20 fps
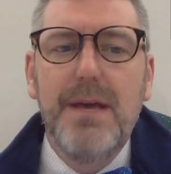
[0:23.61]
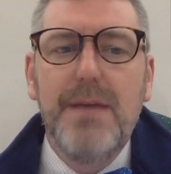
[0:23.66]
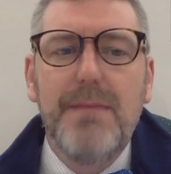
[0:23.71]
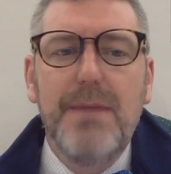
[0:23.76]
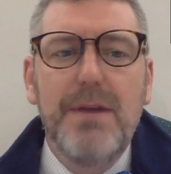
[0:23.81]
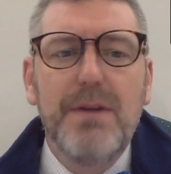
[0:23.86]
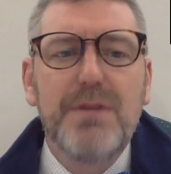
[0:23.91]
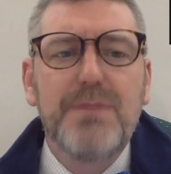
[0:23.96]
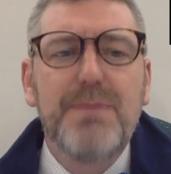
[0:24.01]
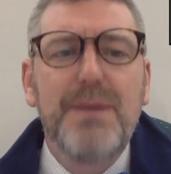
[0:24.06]
My
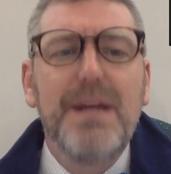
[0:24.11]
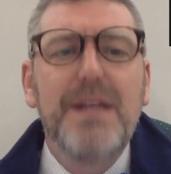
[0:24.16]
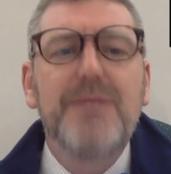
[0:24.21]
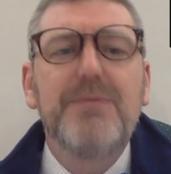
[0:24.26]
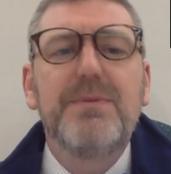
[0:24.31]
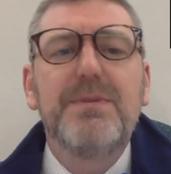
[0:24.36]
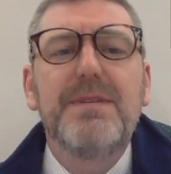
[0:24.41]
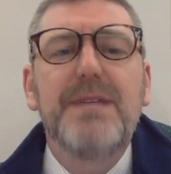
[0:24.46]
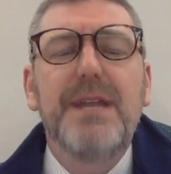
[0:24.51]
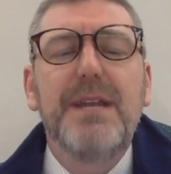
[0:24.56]
response
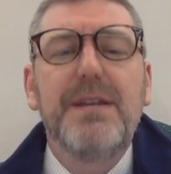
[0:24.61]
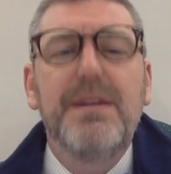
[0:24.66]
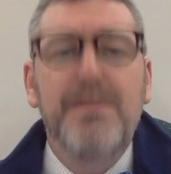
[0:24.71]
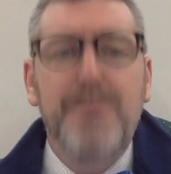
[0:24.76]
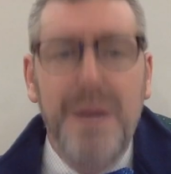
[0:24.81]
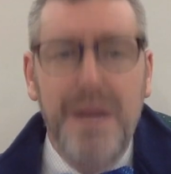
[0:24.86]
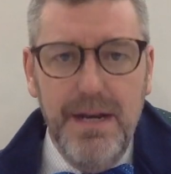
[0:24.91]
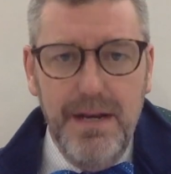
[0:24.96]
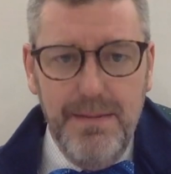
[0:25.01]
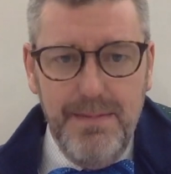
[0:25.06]
was that it
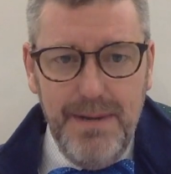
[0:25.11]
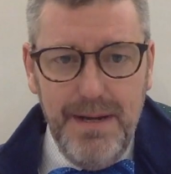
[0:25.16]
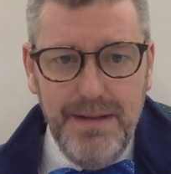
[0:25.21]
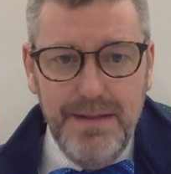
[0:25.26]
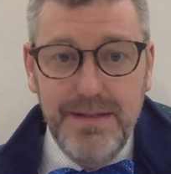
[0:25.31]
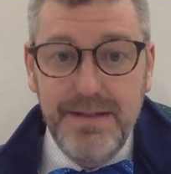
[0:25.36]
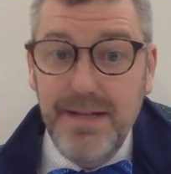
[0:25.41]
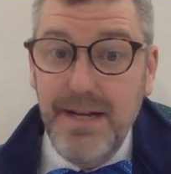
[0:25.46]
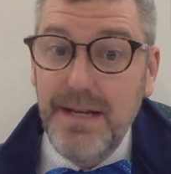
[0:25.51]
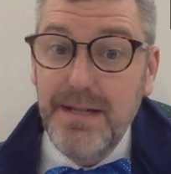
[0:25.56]
depended upon
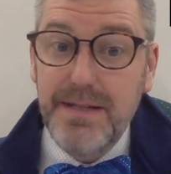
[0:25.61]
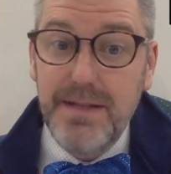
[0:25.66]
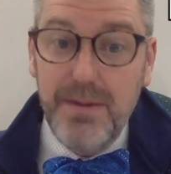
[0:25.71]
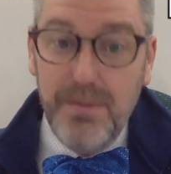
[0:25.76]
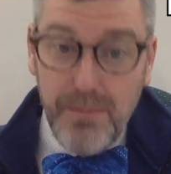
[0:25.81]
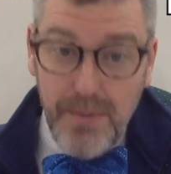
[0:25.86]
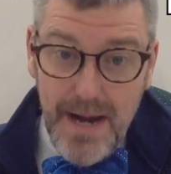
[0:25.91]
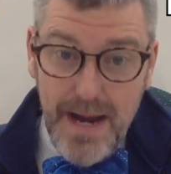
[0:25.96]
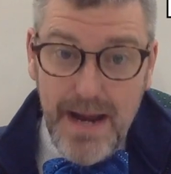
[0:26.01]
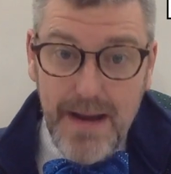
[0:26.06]
the size of the
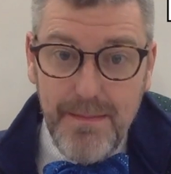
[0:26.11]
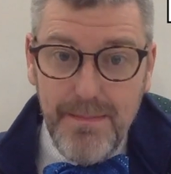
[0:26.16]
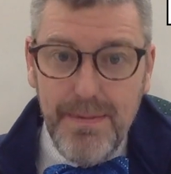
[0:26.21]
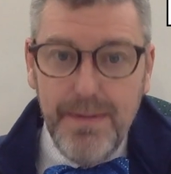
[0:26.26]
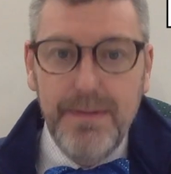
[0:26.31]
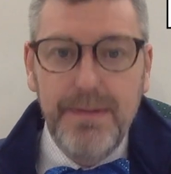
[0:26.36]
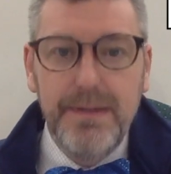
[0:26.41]
ramp,